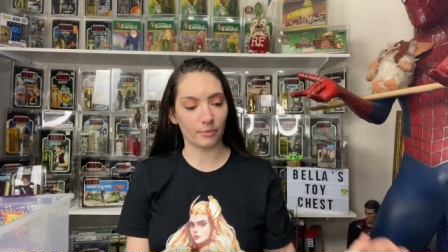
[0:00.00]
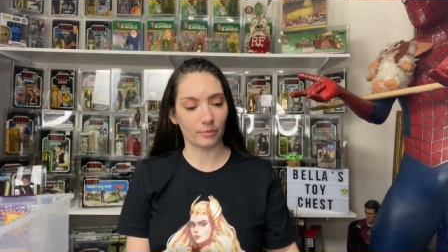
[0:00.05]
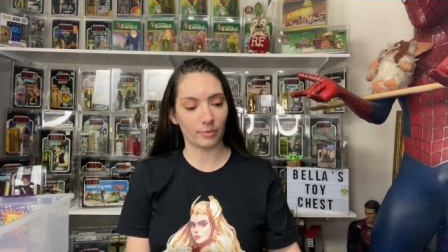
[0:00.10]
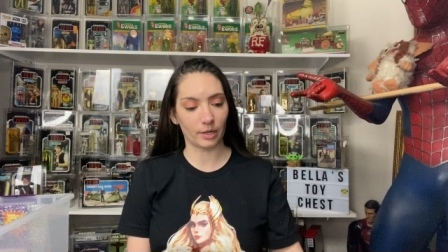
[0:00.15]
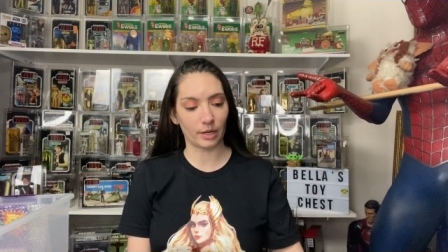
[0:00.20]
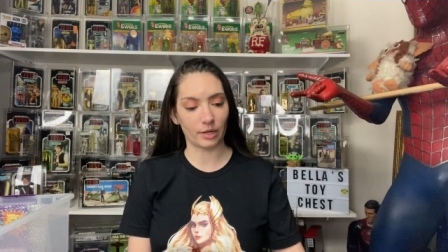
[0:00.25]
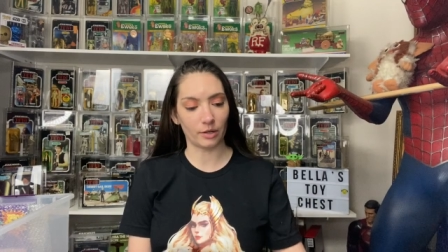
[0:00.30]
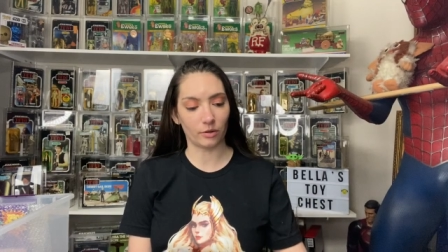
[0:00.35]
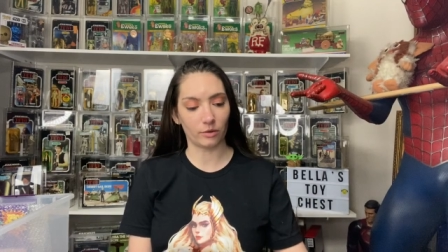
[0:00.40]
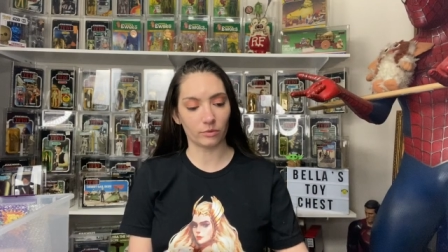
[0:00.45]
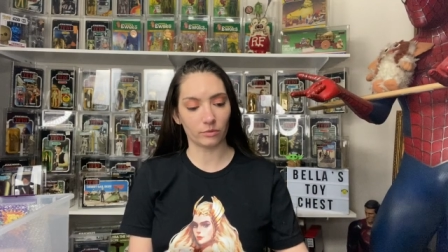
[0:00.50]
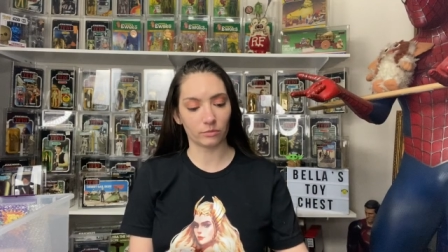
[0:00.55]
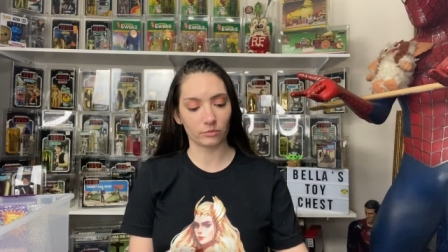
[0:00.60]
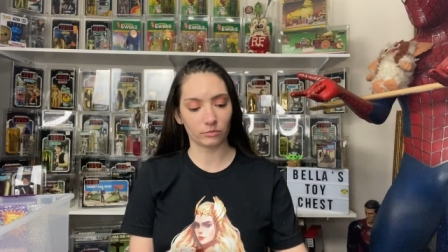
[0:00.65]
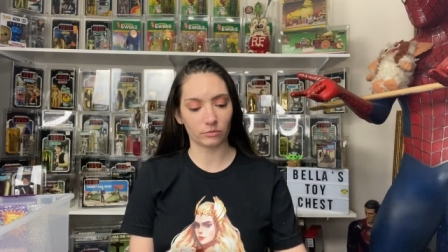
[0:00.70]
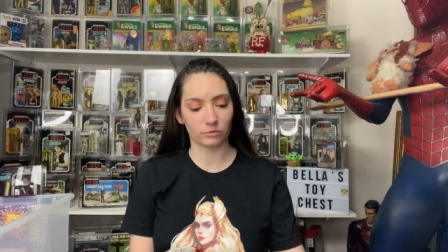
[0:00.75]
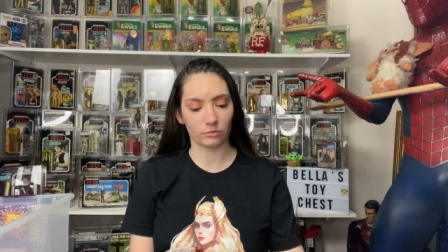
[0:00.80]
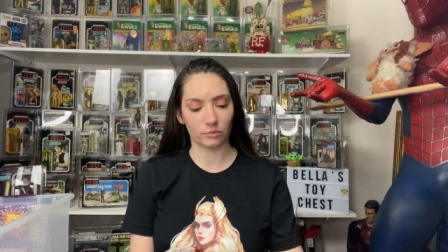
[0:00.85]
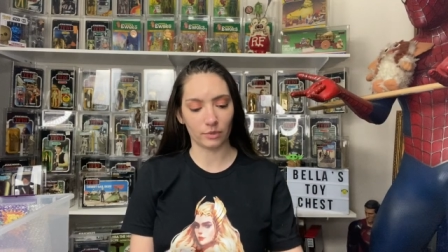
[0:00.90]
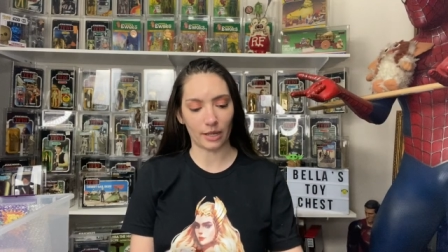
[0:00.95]
but I don't
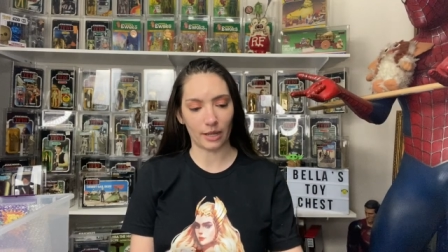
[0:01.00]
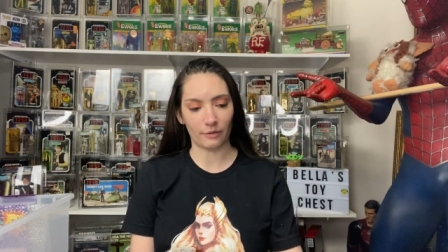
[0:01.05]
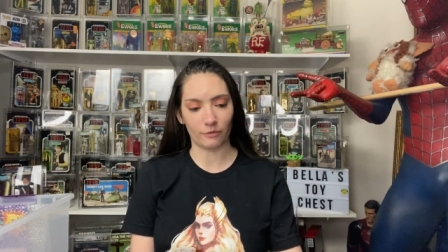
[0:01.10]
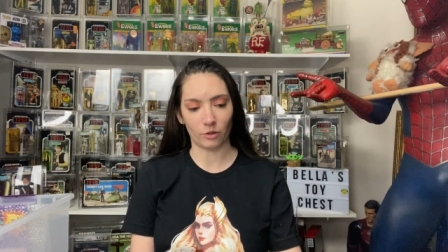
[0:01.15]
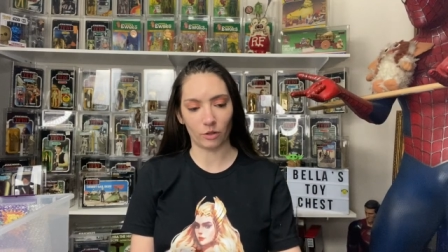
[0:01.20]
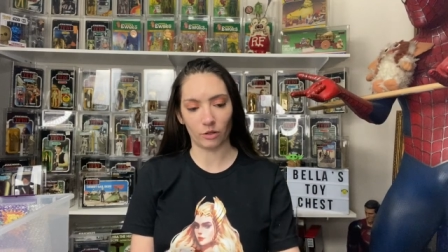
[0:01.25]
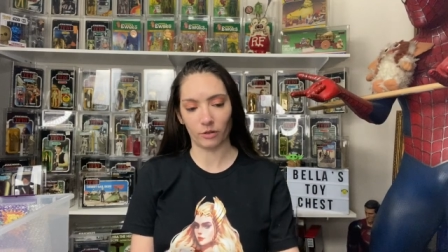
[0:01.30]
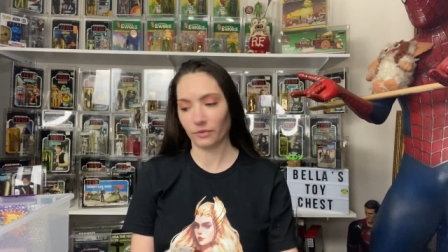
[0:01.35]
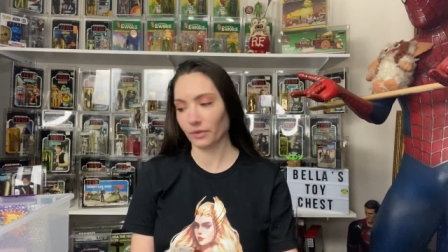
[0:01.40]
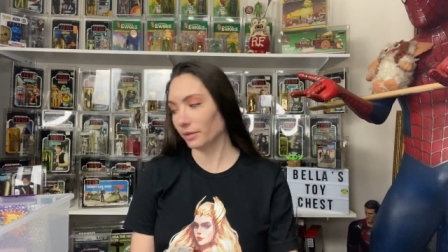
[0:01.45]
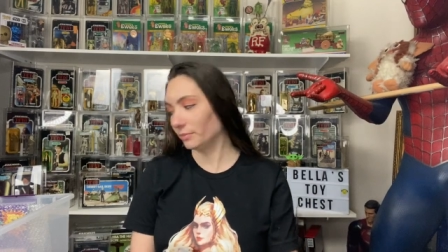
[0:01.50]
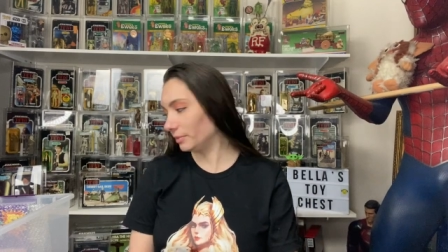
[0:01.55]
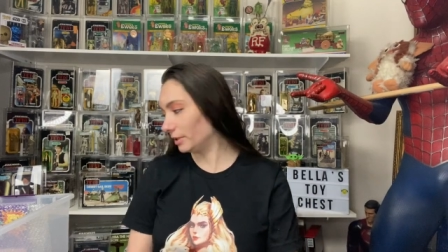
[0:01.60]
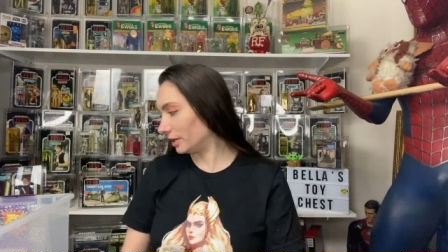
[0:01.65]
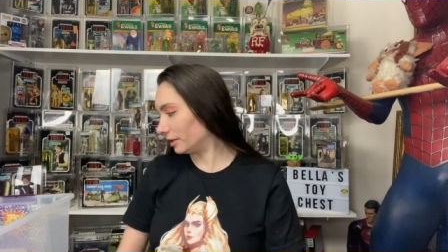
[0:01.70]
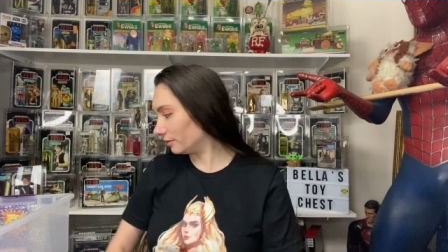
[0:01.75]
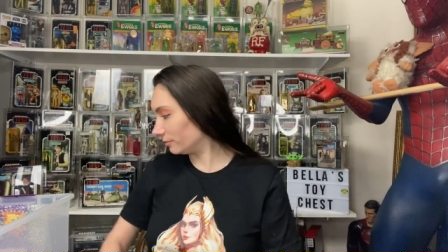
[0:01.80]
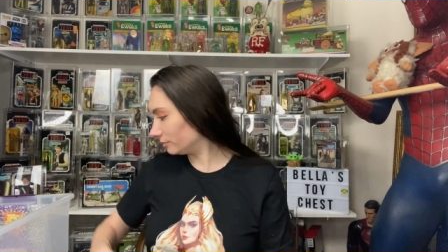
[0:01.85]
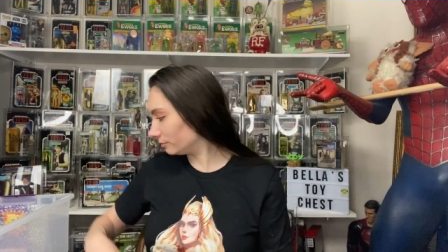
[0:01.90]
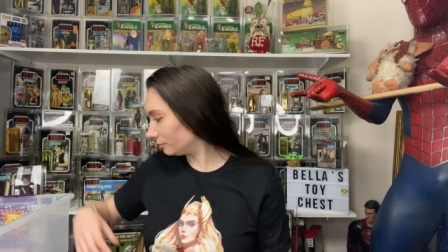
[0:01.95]
have all of them
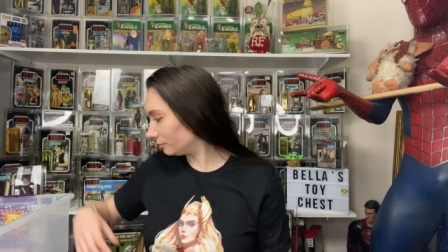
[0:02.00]
yet.